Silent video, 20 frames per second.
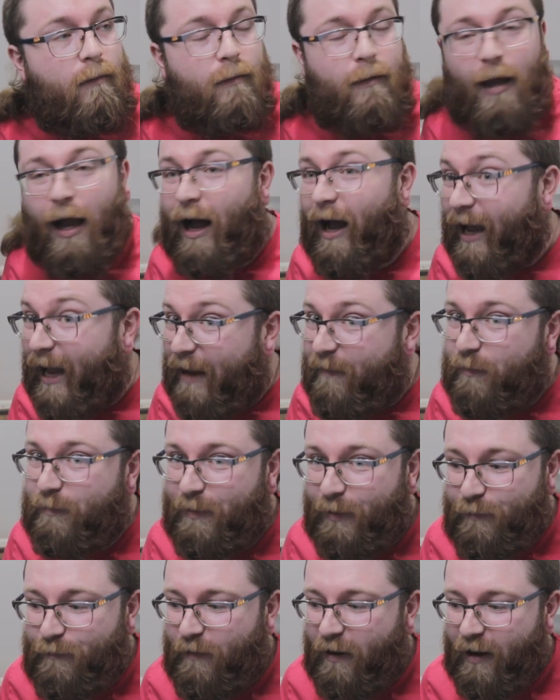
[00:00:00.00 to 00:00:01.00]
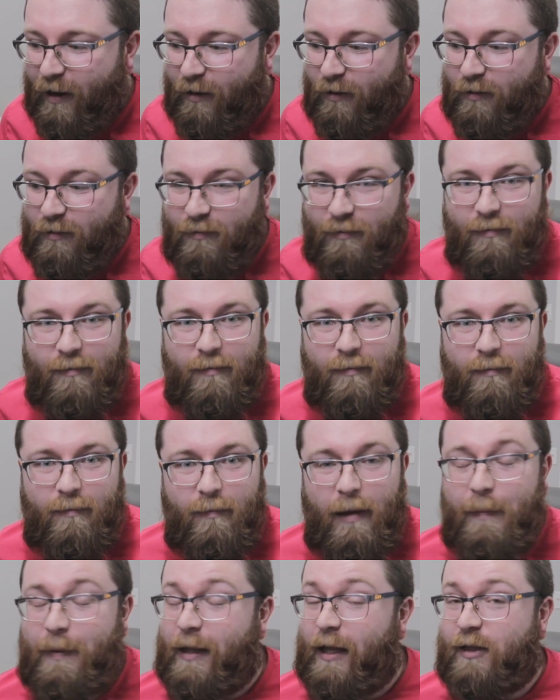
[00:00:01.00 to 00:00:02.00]
I haven't been fired.
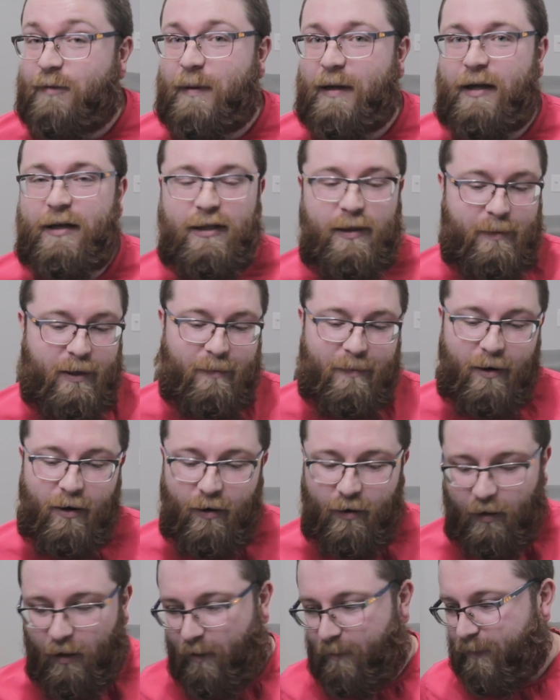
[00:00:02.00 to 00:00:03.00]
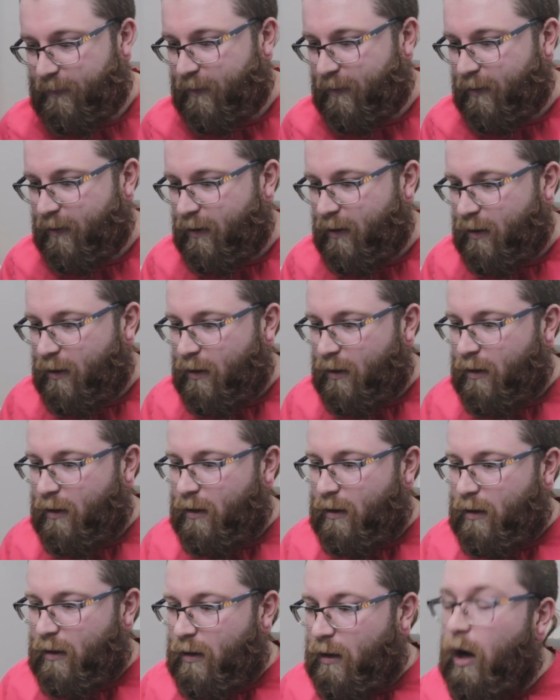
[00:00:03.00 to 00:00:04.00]
Maybe that's because I'm in America.
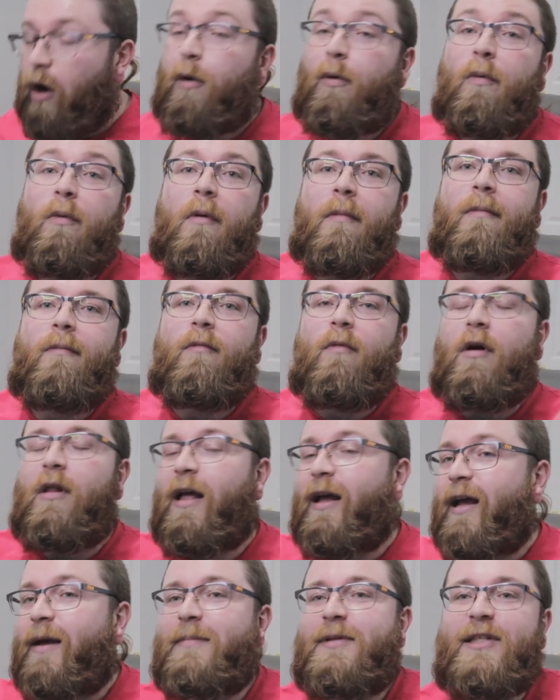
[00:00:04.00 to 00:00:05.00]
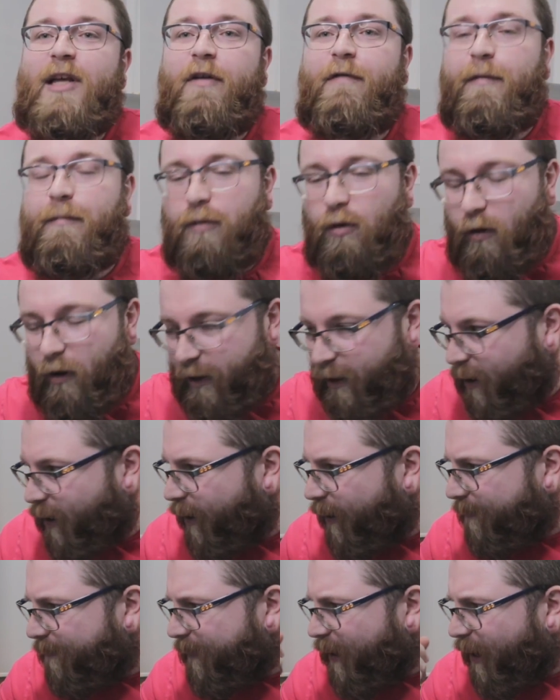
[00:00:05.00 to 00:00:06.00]
Oh, well, I am self-employed.
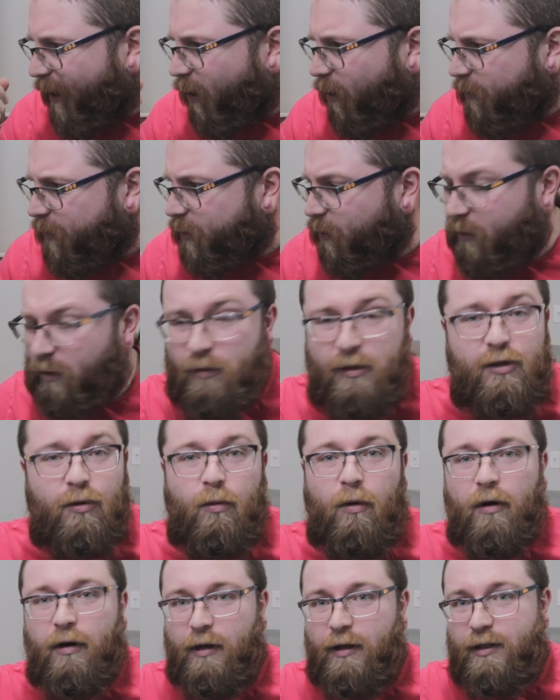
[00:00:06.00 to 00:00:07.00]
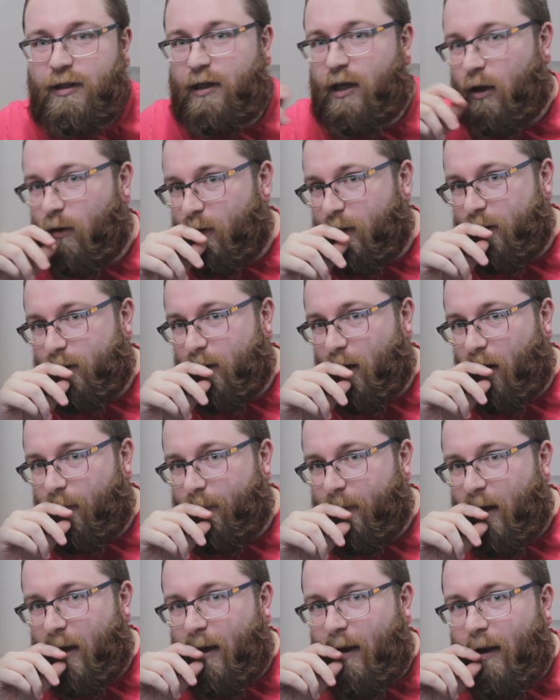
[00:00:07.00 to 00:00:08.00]
I also used to work at a security job.
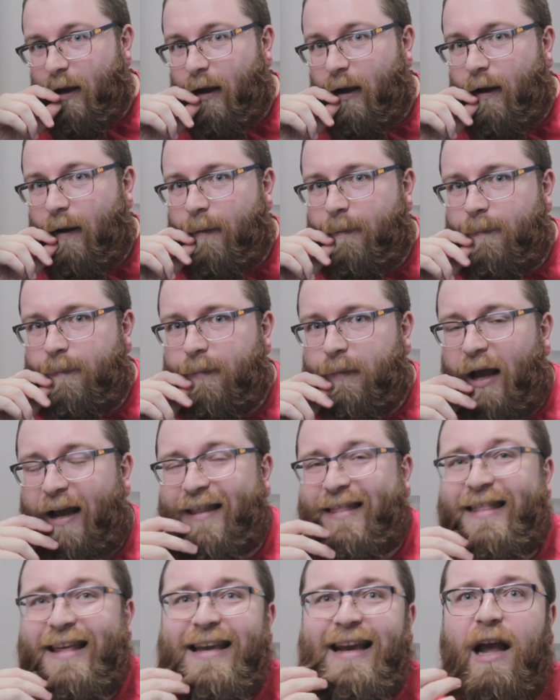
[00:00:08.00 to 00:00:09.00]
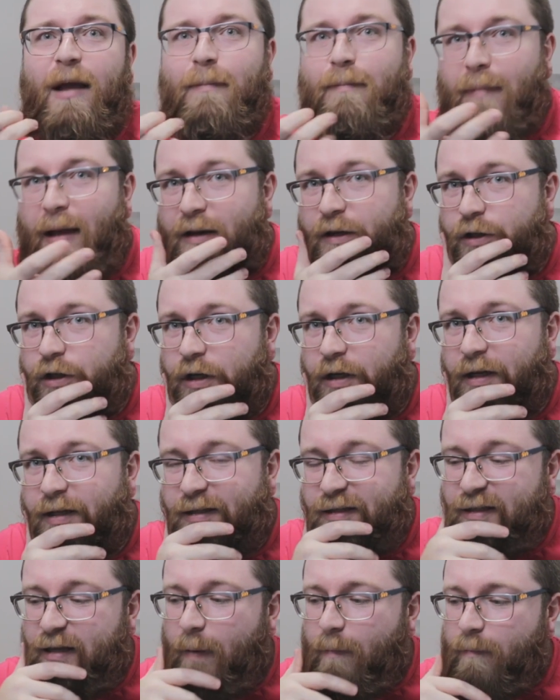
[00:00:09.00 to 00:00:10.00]
I think I mentioned at
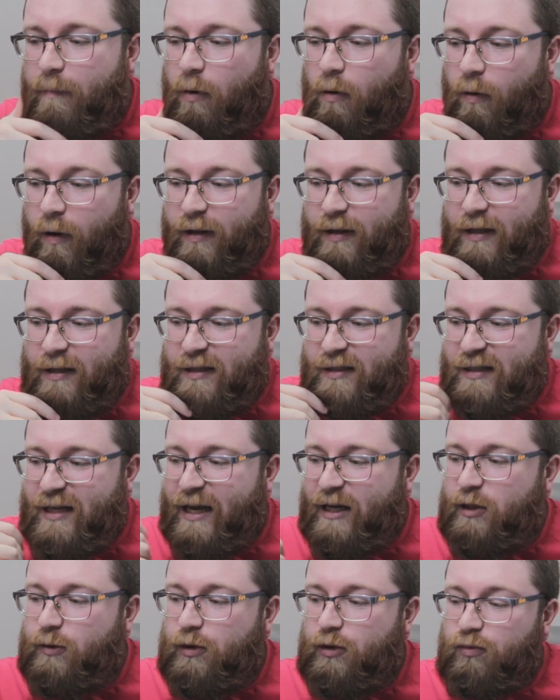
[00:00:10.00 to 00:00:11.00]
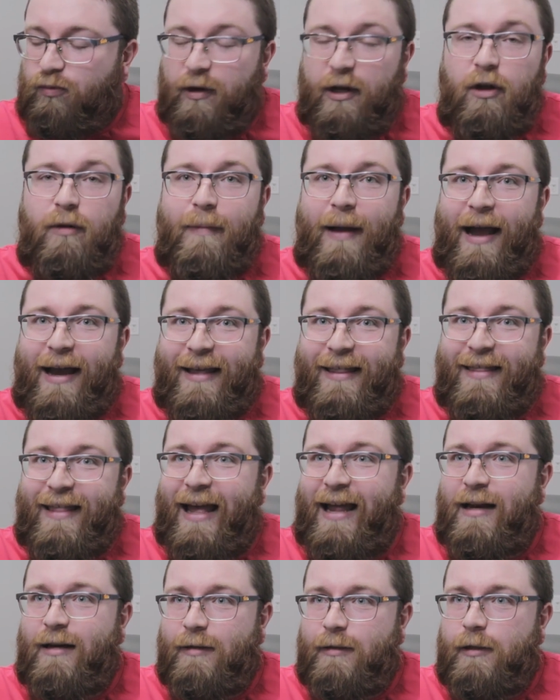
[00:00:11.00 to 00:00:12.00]
some point that sex was real back
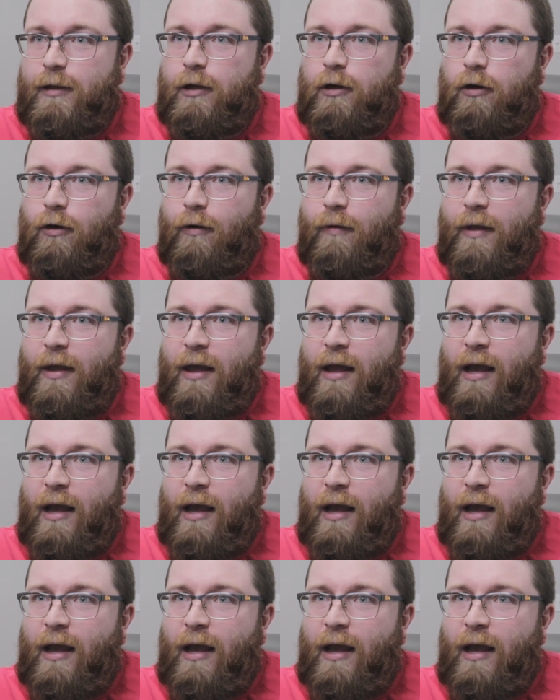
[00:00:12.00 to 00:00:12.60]
then, too.